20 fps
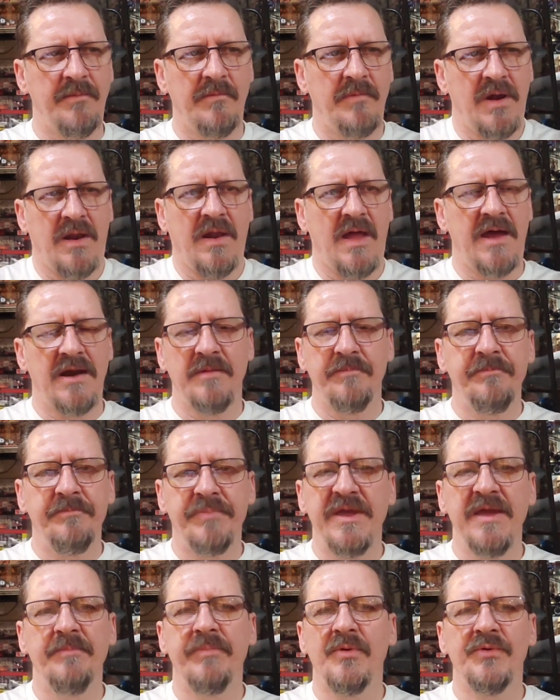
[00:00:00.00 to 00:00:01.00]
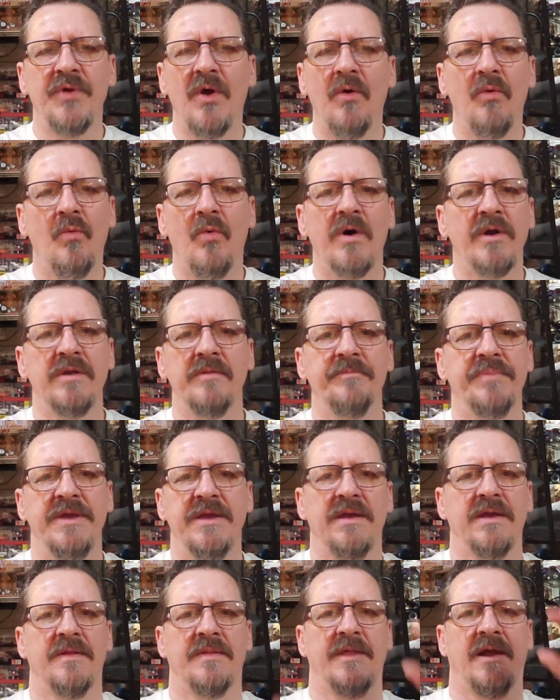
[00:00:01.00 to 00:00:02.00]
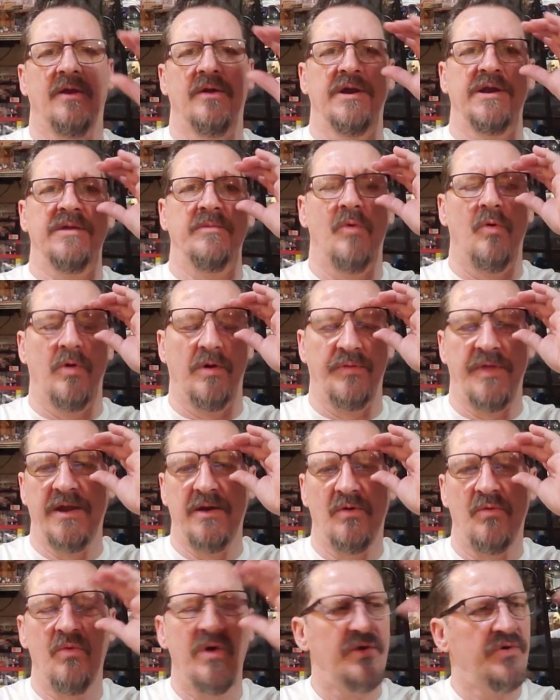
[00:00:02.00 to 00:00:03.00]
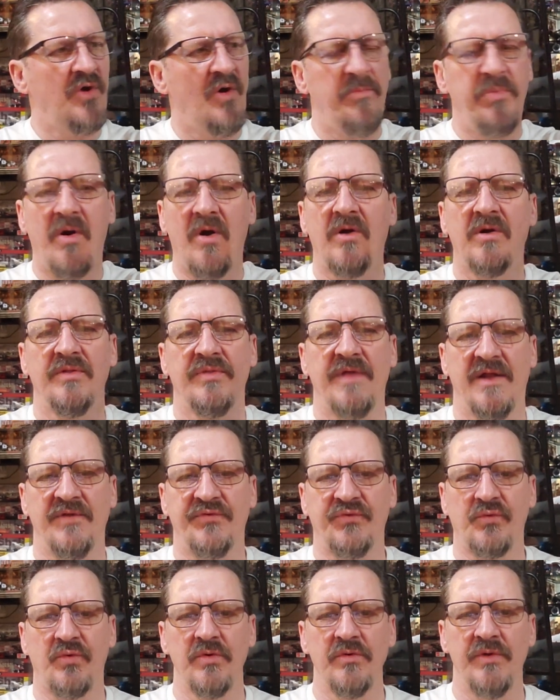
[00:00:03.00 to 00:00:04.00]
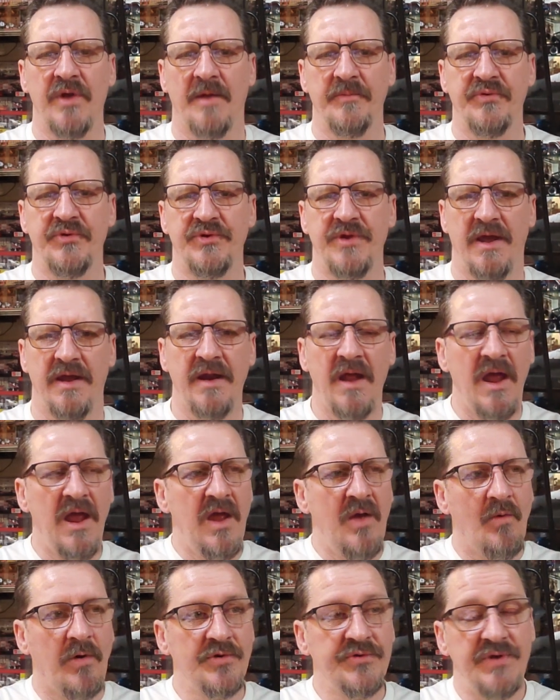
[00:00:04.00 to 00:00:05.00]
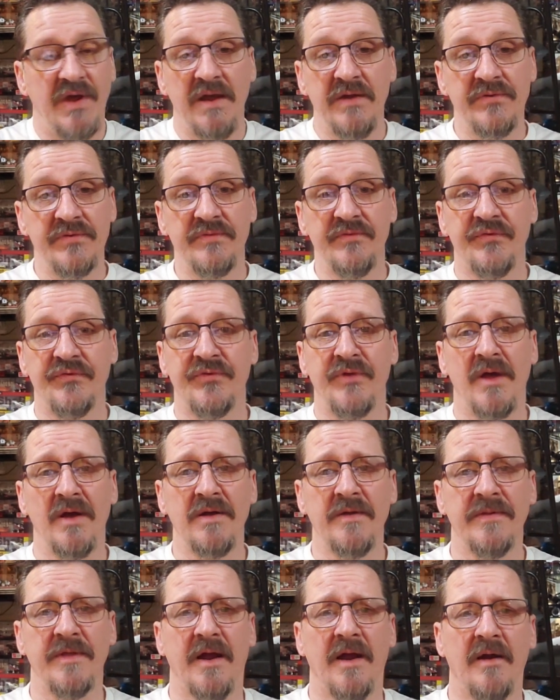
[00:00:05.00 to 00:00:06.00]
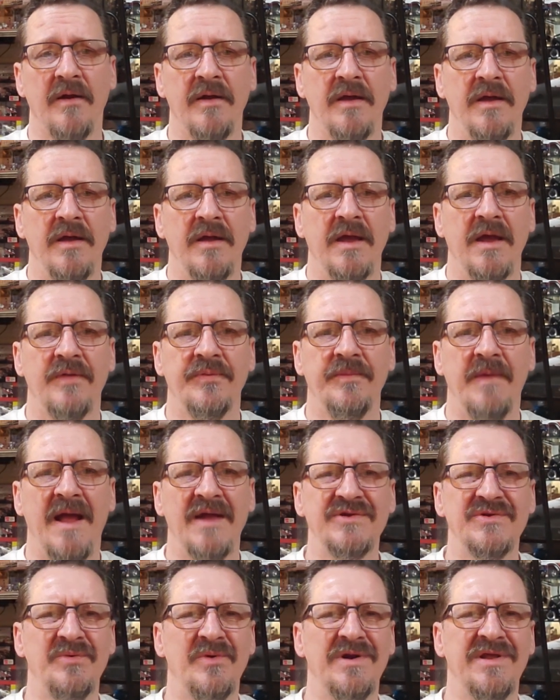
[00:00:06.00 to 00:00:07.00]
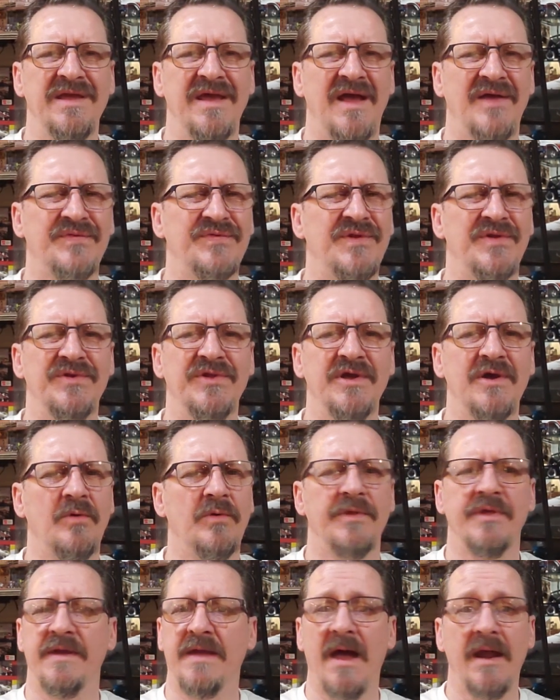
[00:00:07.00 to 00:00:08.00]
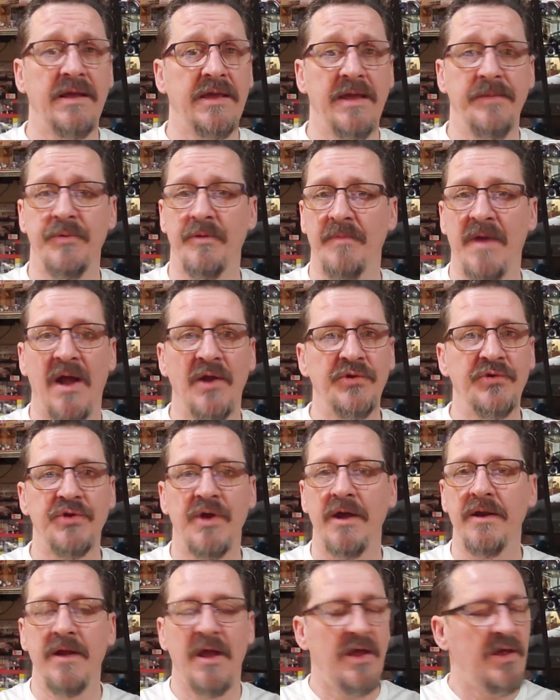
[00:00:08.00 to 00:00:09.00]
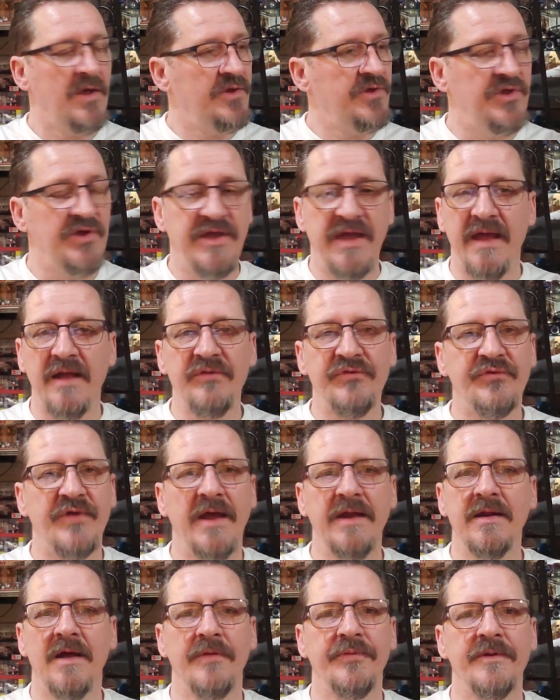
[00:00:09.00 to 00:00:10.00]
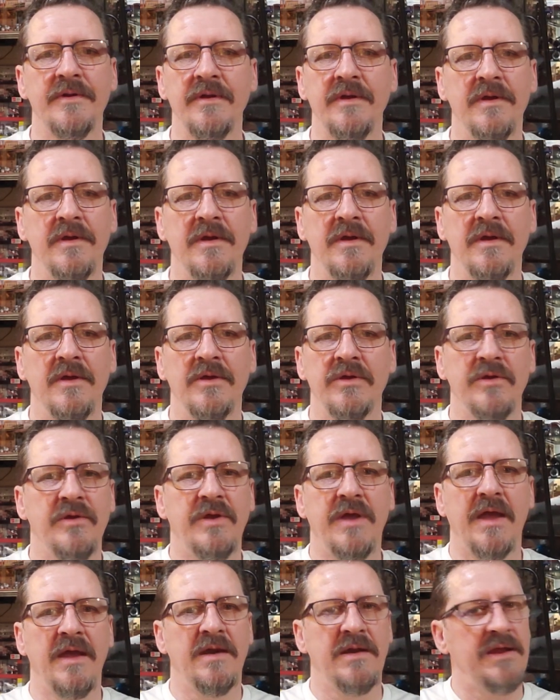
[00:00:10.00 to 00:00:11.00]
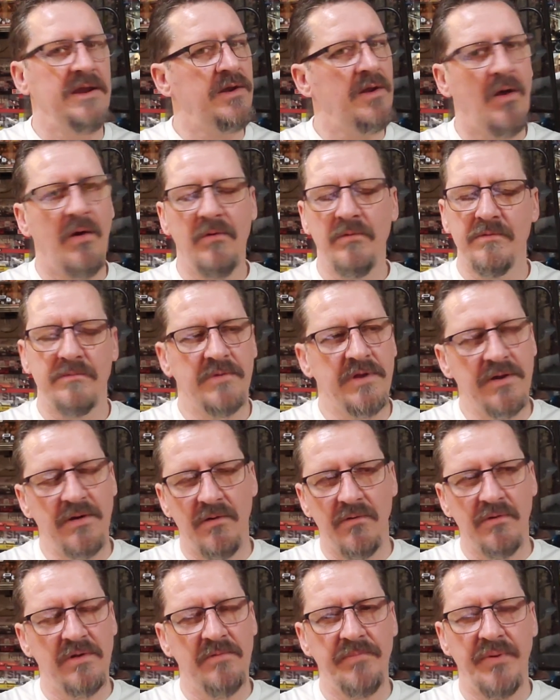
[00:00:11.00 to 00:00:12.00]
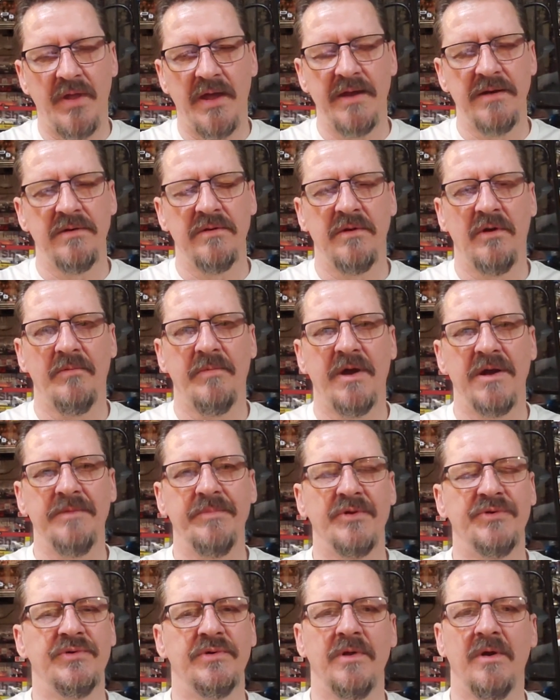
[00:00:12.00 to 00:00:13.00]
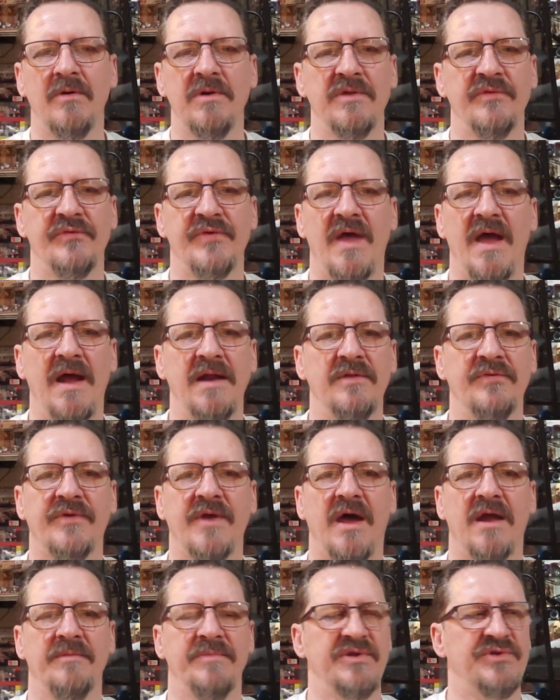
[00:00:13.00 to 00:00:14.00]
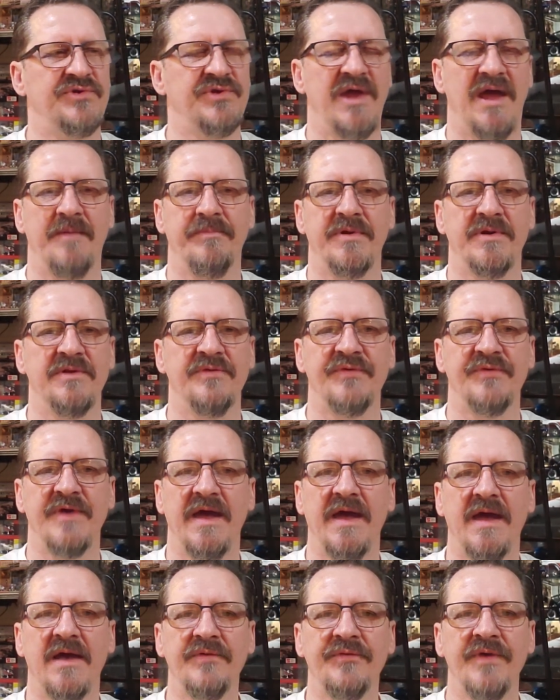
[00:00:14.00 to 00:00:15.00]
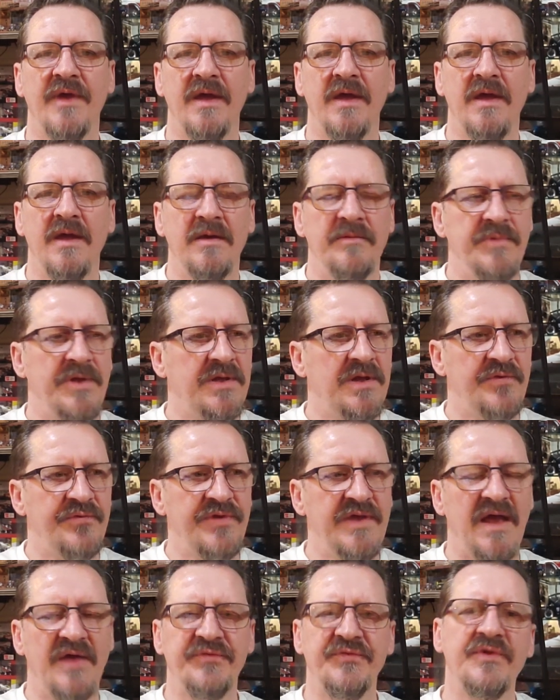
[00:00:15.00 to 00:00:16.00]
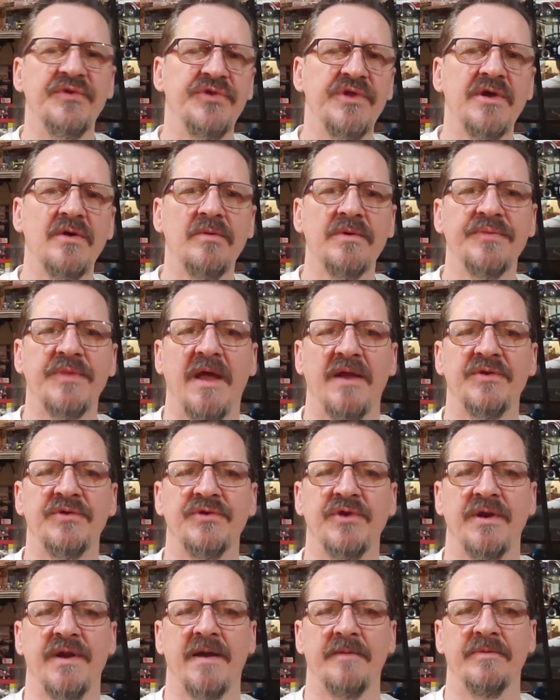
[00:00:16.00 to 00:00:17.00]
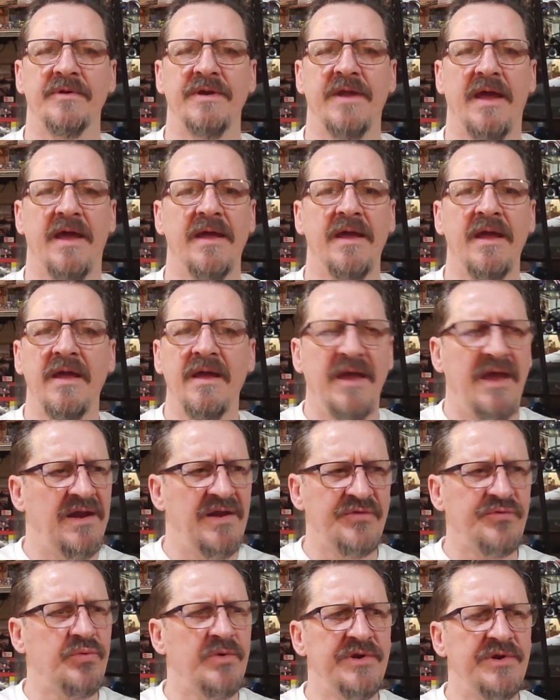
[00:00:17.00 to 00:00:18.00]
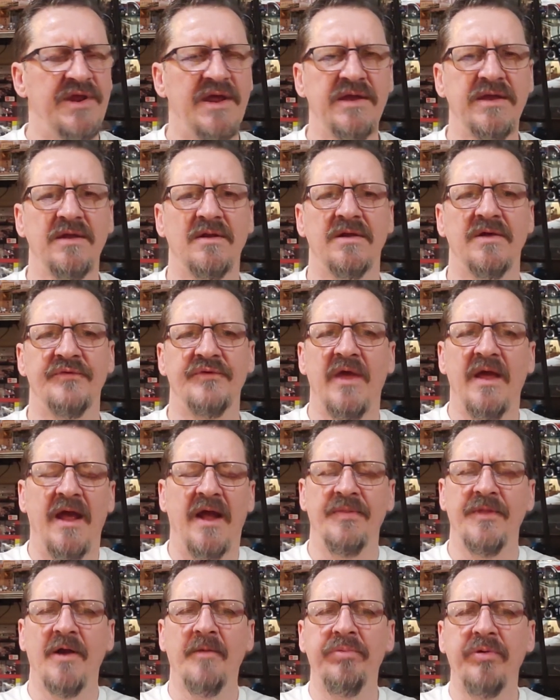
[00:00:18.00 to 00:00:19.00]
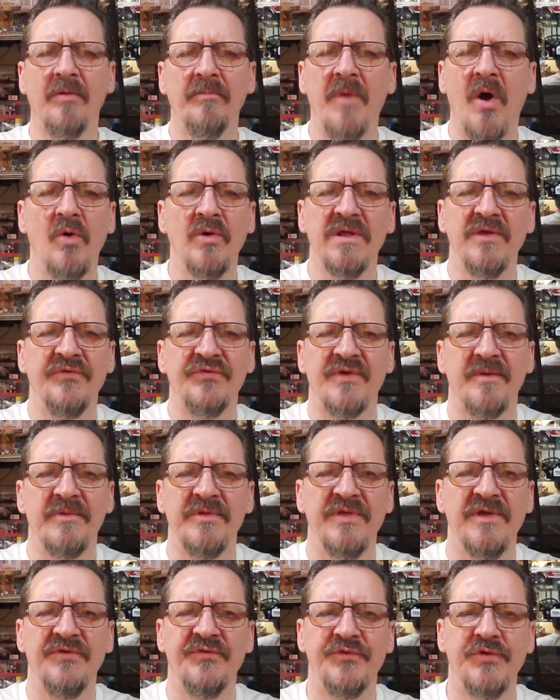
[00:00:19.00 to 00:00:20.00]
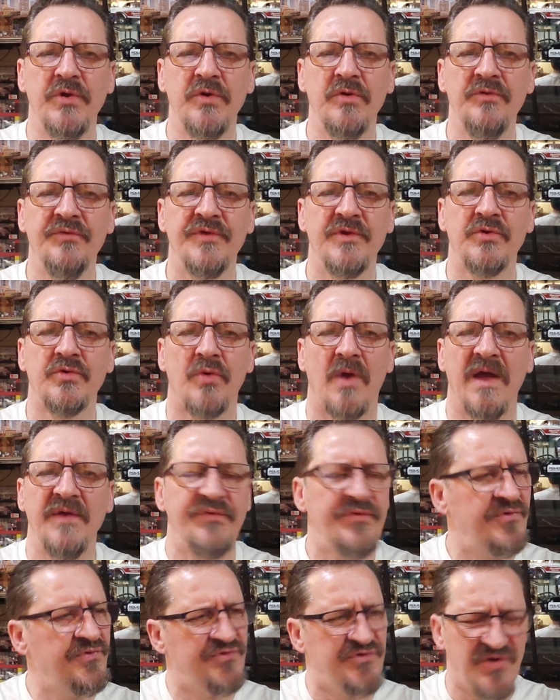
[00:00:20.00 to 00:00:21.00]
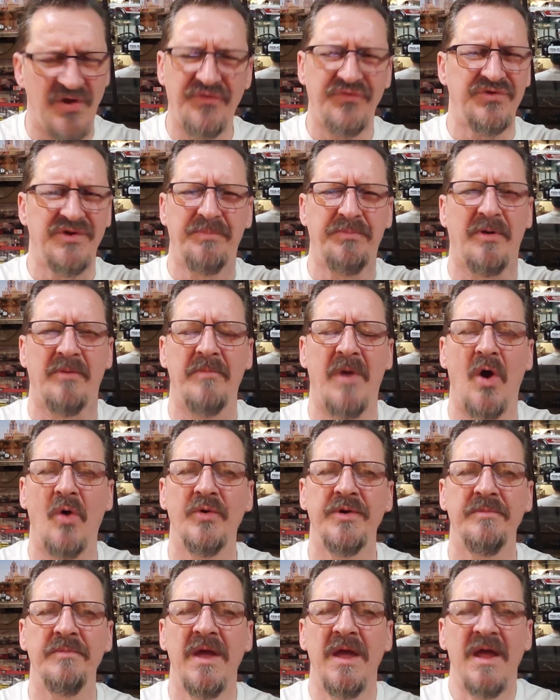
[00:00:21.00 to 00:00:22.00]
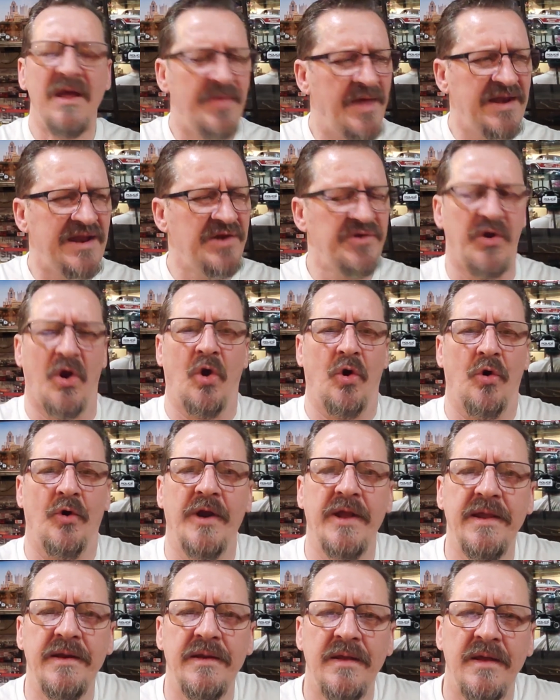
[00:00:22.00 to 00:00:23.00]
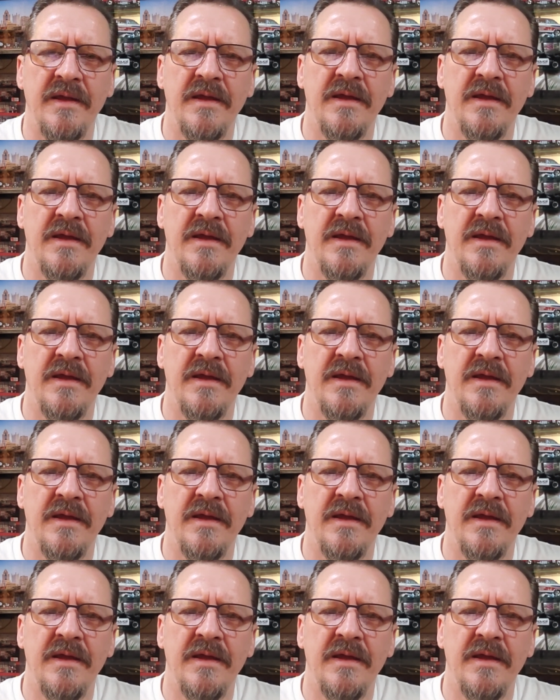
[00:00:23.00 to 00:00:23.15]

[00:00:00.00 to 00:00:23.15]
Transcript: A lot of people don't want to be in there anymore. They don't want no part of that screwed up shit. Well, Jason's stuck there. And imagine what he has to deal with. You got to keep your mouth shut. You can't say nothing. You can't. He don't. He don't complain to nobody, but you know inside it's got to be chapping his ass because he has to deal with that shit every day, and it's ridiculous. And they're promoting some of these dudes in dresses just to promote them. They didn't earn it.